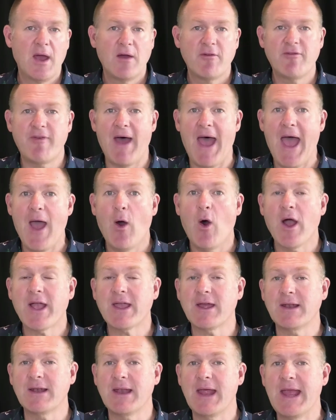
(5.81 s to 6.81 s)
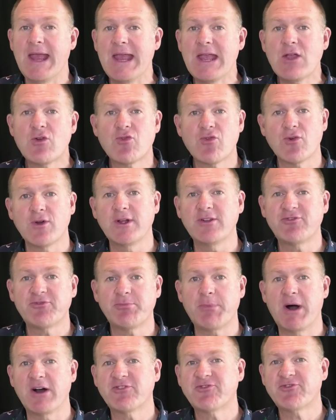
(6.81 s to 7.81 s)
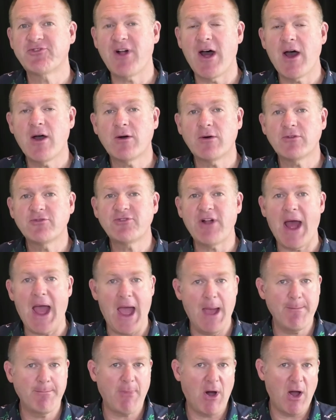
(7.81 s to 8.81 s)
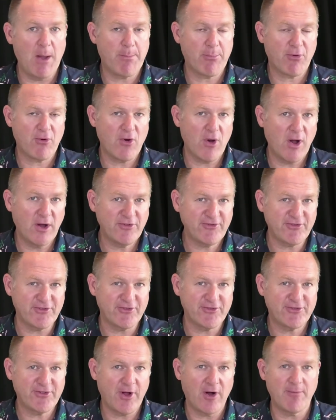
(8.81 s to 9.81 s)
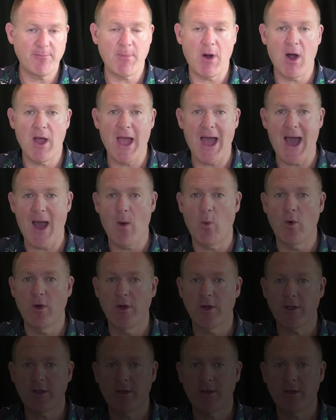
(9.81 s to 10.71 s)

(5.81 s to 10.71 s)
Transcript: for how I can increase my sales and my prices of my artwork.